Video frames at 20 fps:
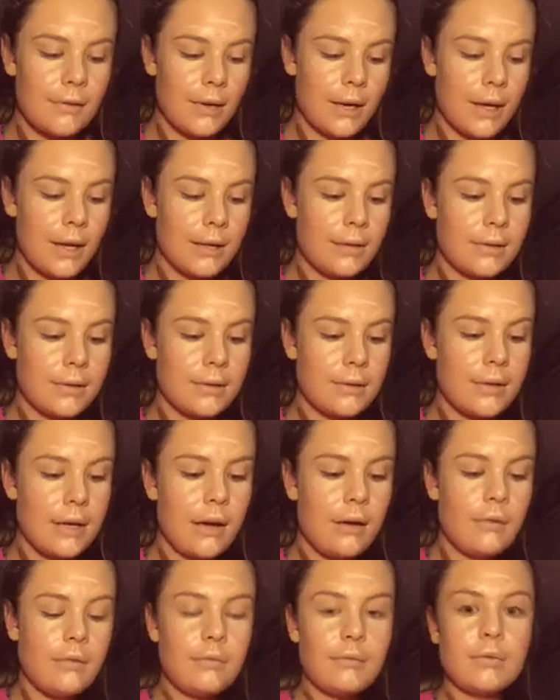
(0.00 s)
Okay, so
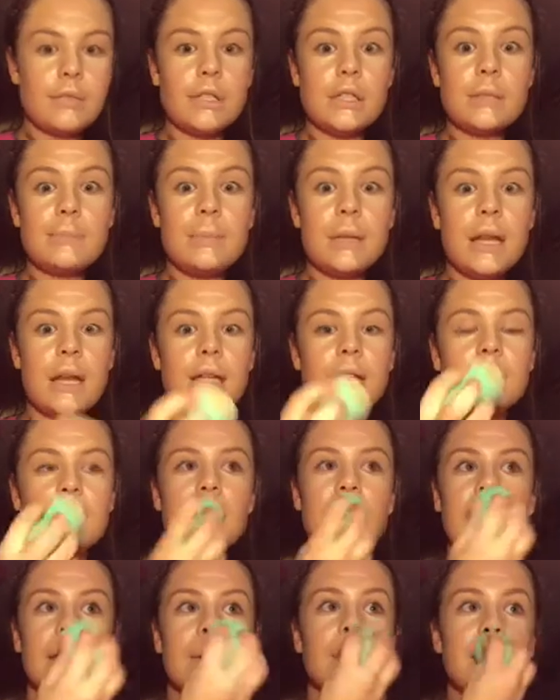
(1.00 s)
now just blend
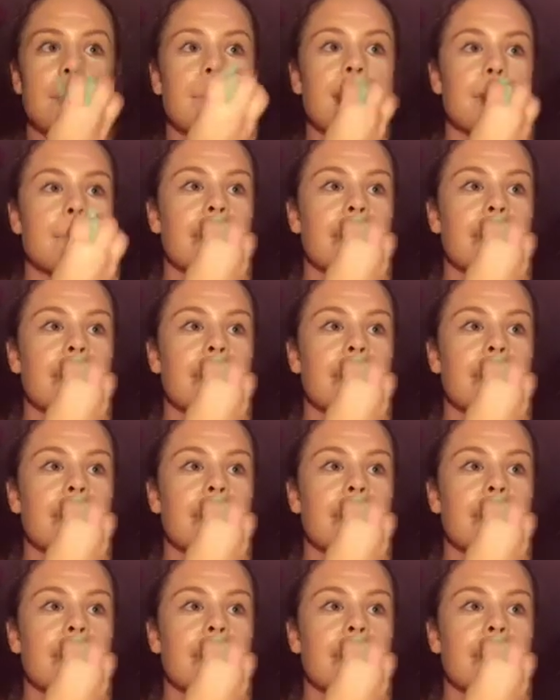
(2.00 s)
again.